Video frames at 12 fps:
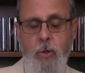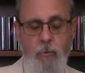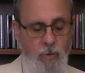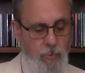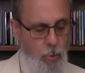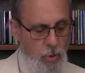
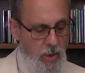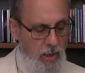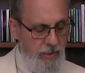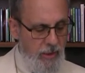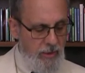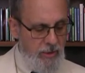For more
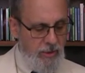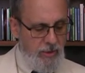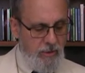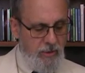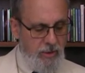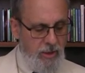on this,
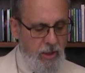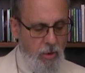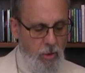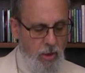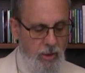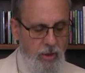see
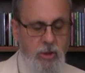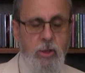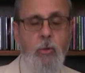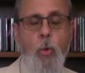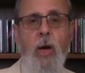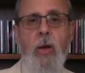
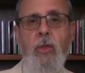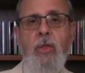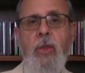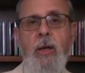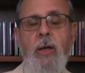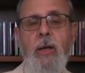August
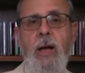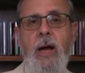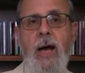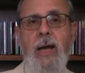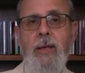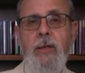12th
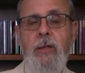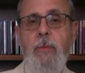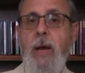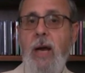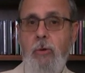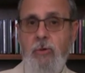on
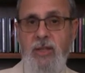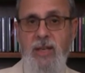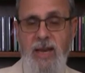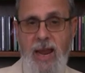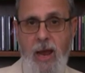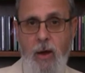
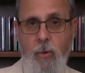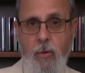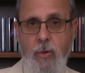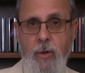Democracy Now!